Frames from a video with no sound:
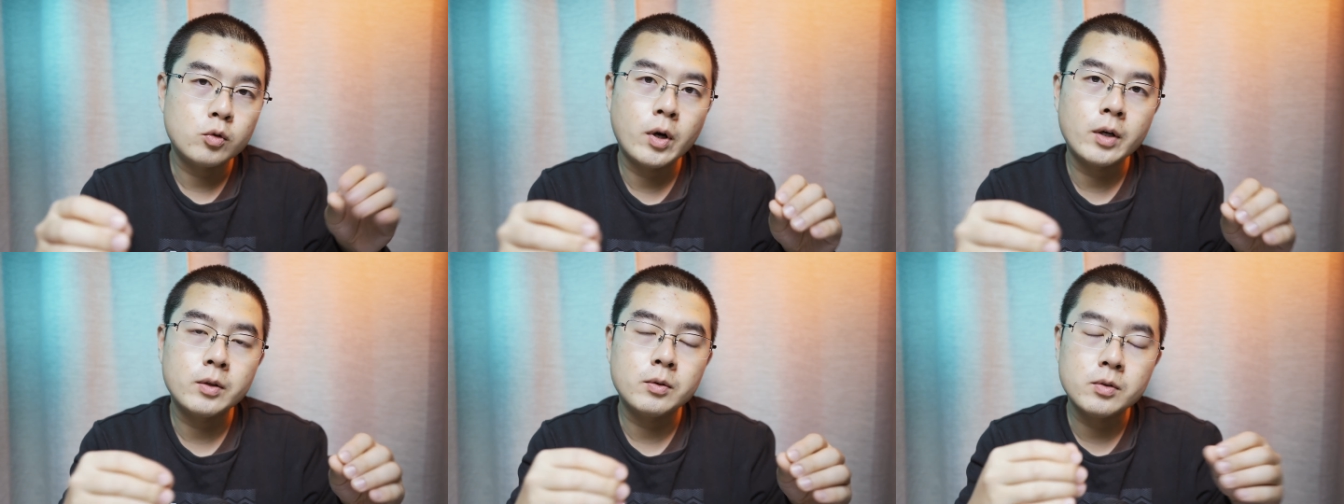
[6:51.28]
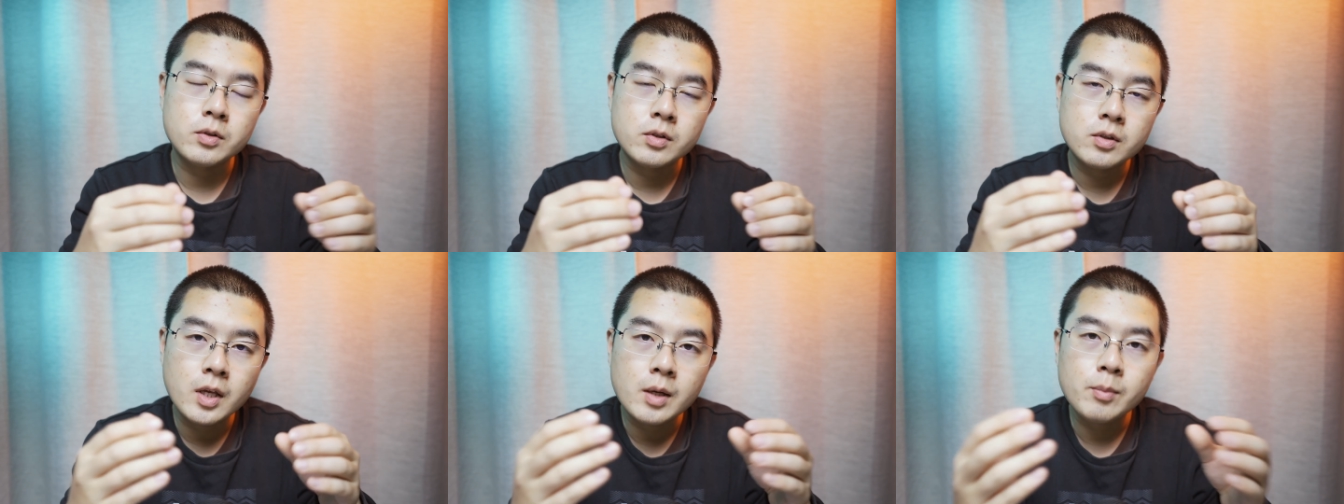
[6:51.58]
try
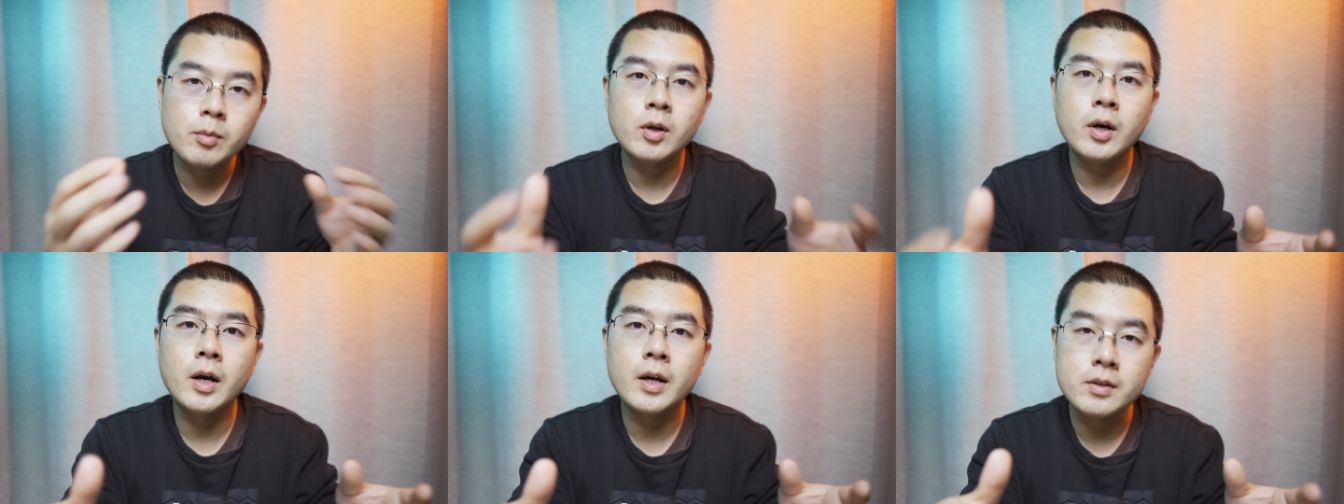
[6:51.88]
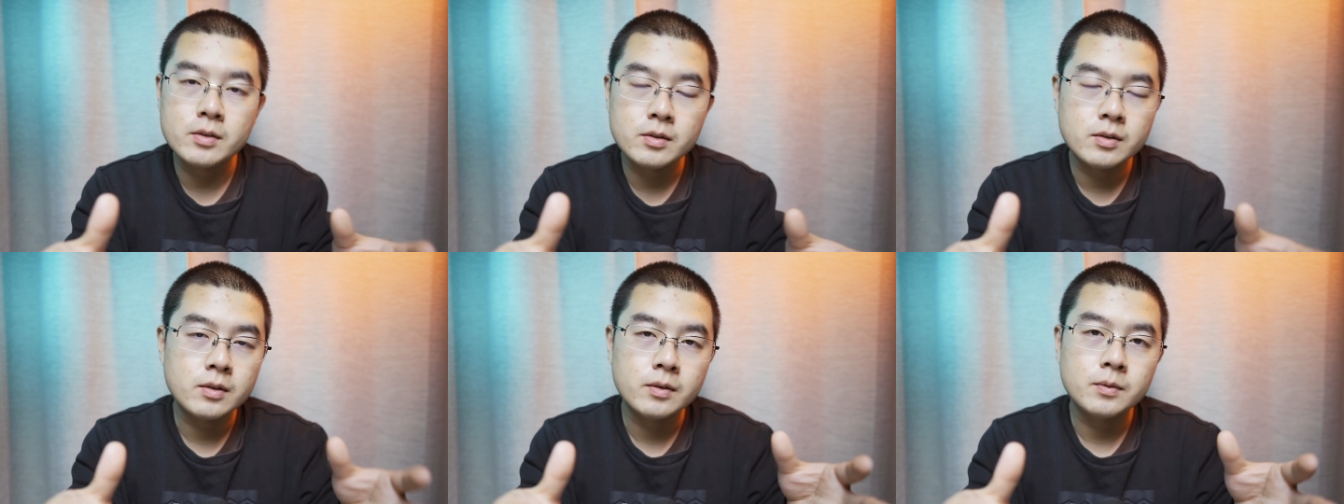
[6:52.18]
to
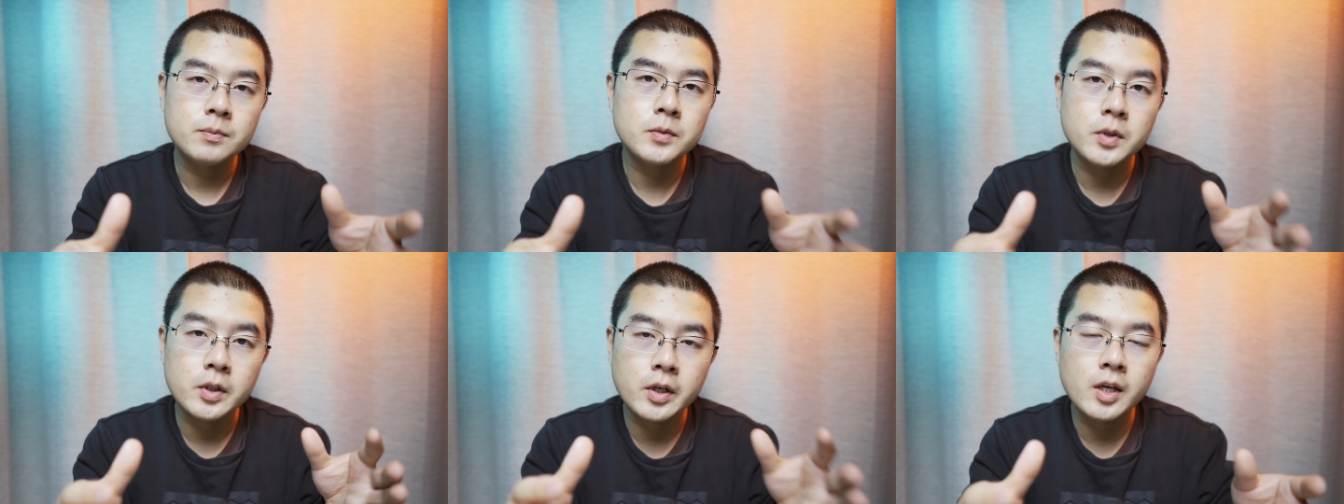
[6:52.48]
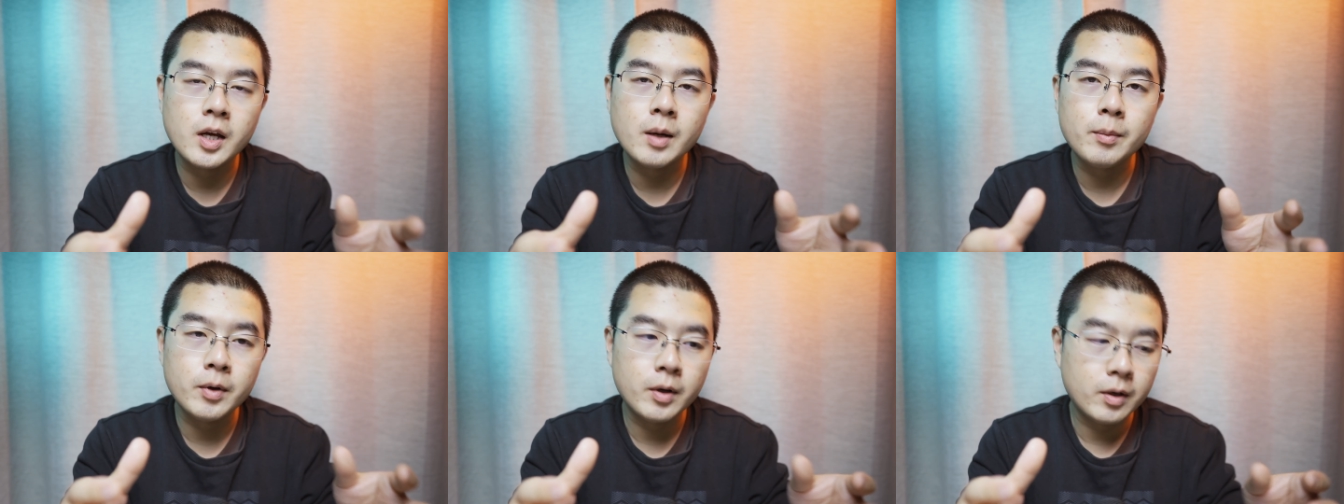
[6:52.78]
stabilize the
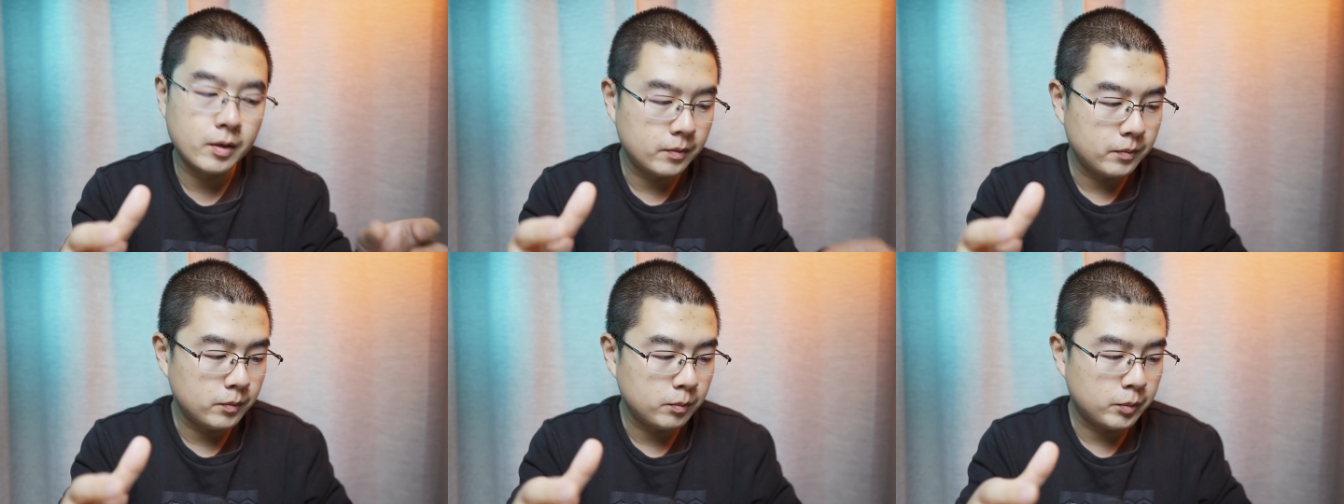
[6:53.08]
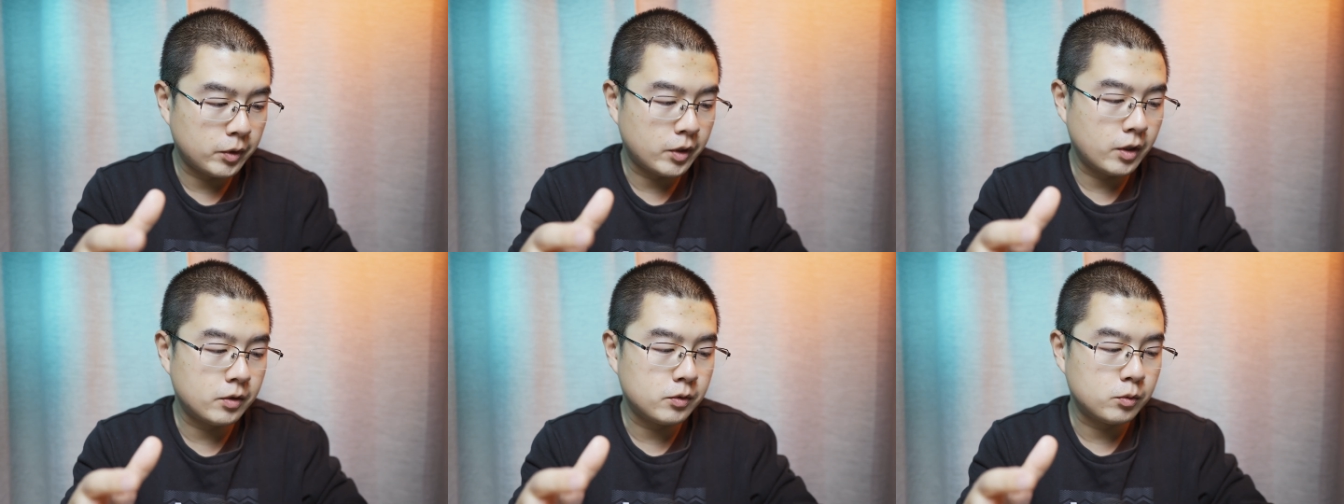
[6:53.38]
camera
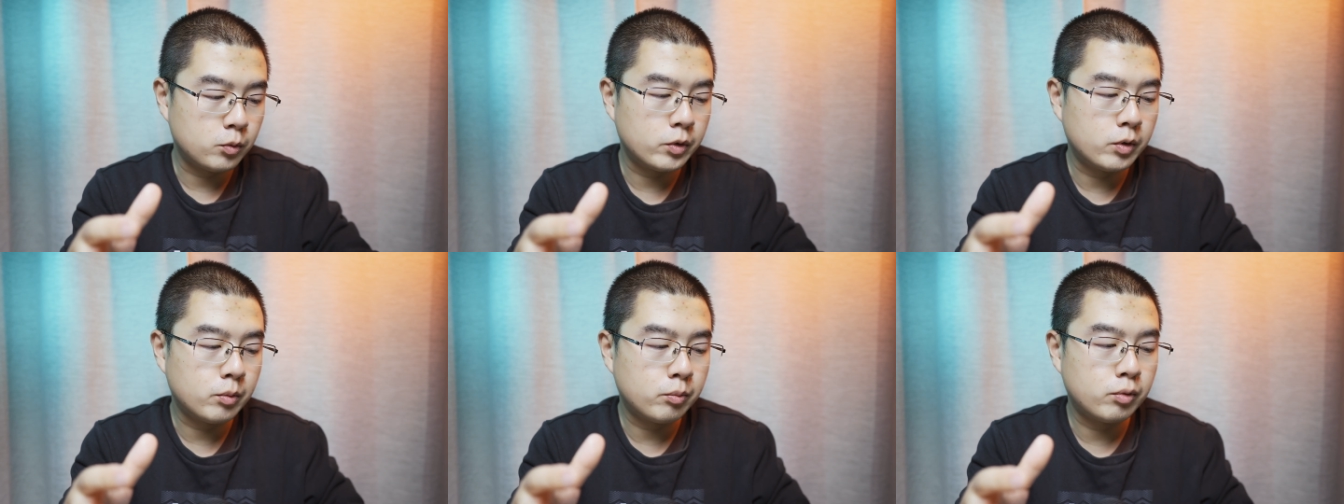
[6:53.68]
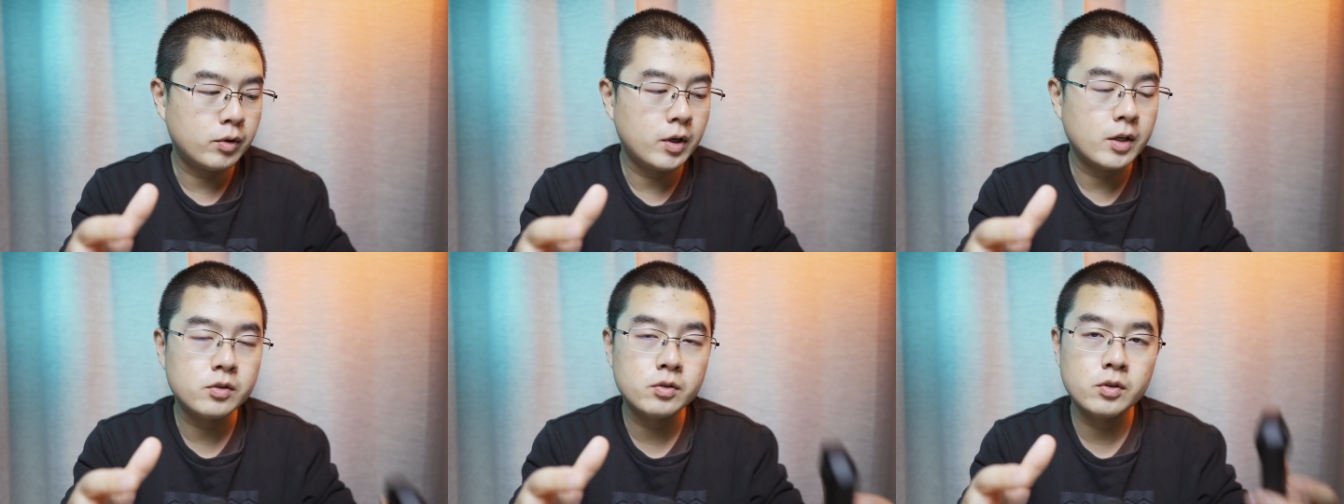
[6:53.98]
because when you
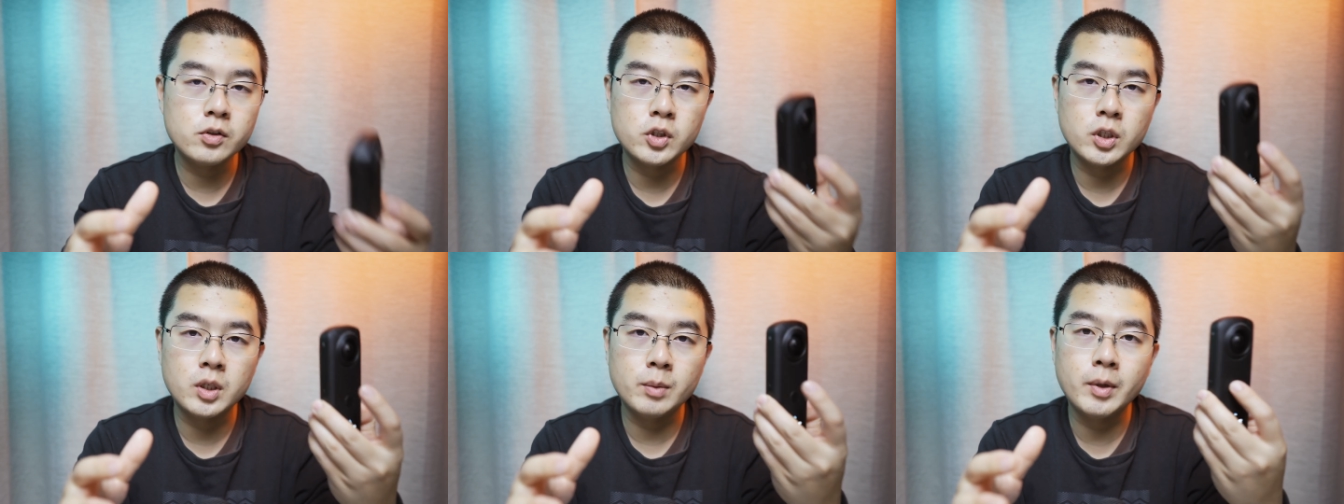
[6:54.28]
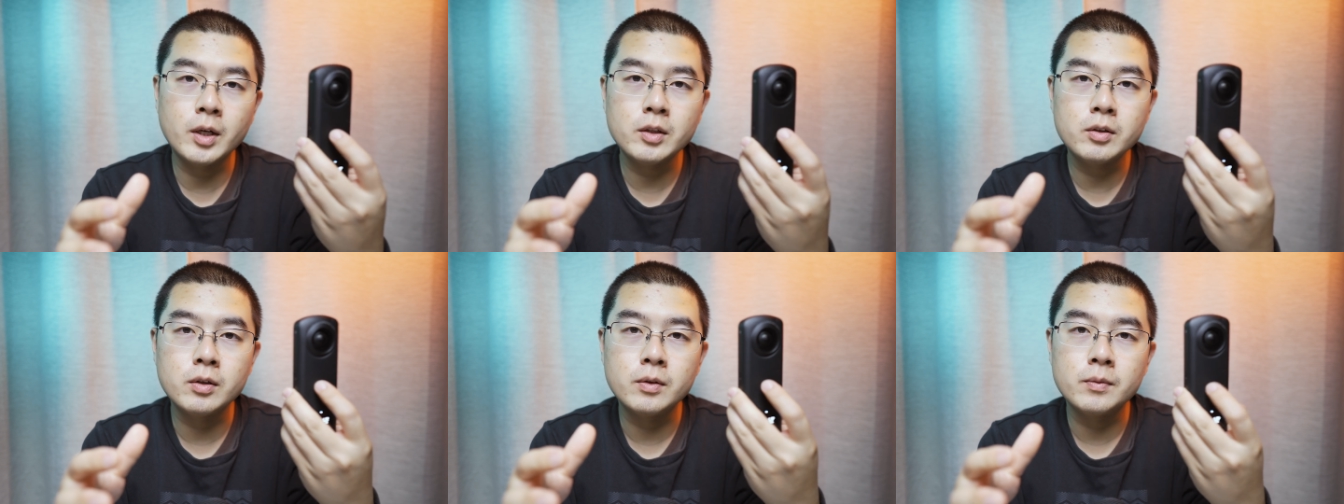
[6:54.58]
press the shutter
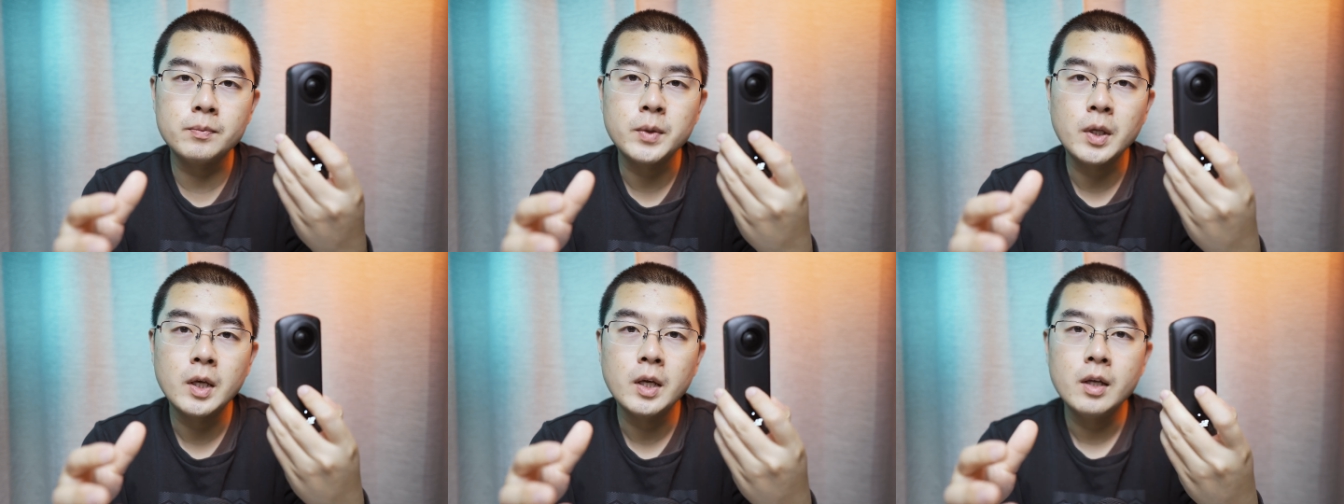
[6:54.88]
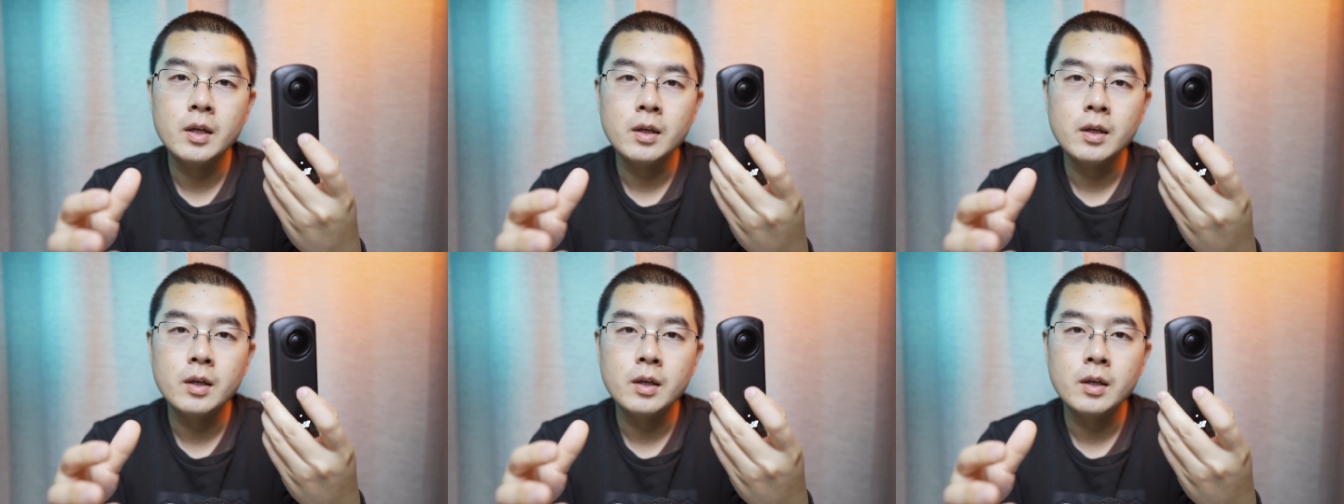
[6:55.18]
button,